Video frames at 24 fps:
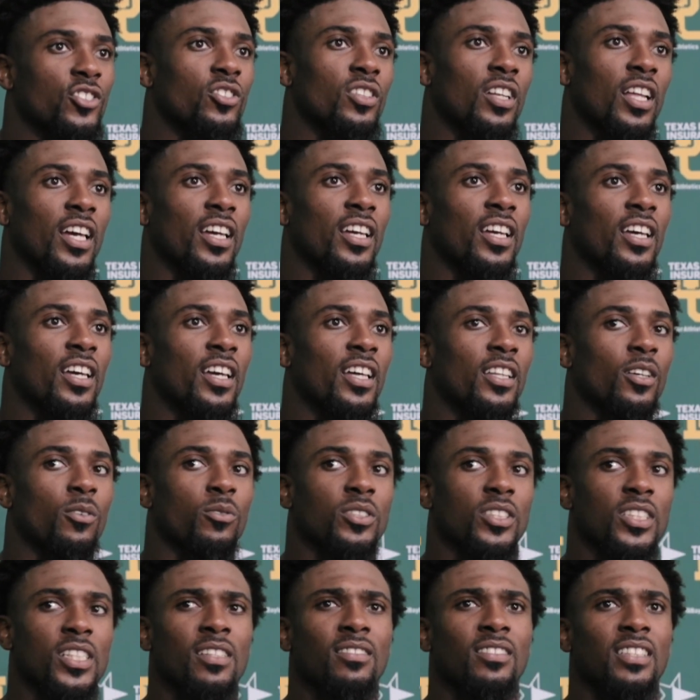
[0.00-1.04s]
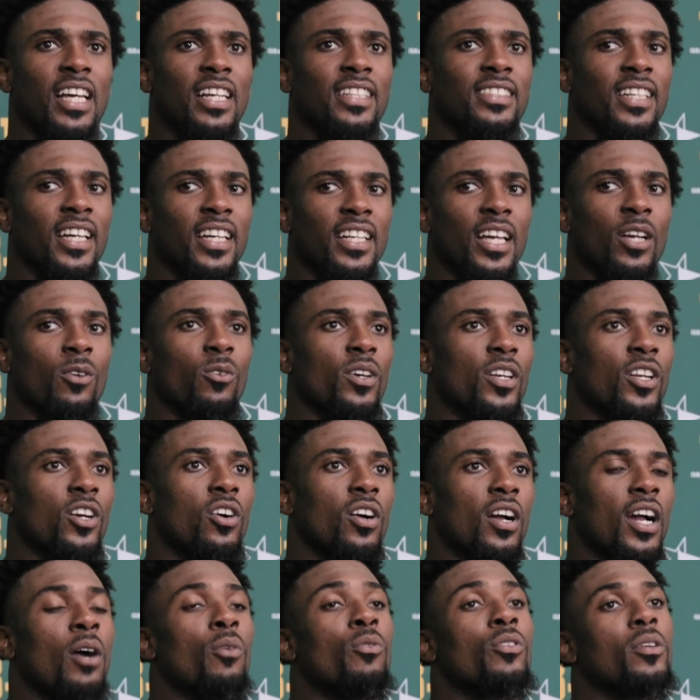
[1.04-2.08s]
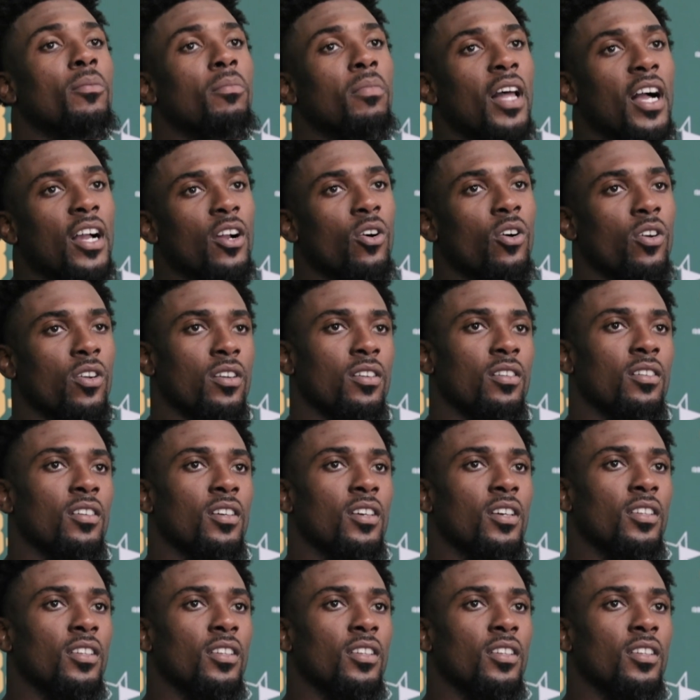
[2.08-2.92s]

you like the receivers like, dang, they run hard. I want to block harder.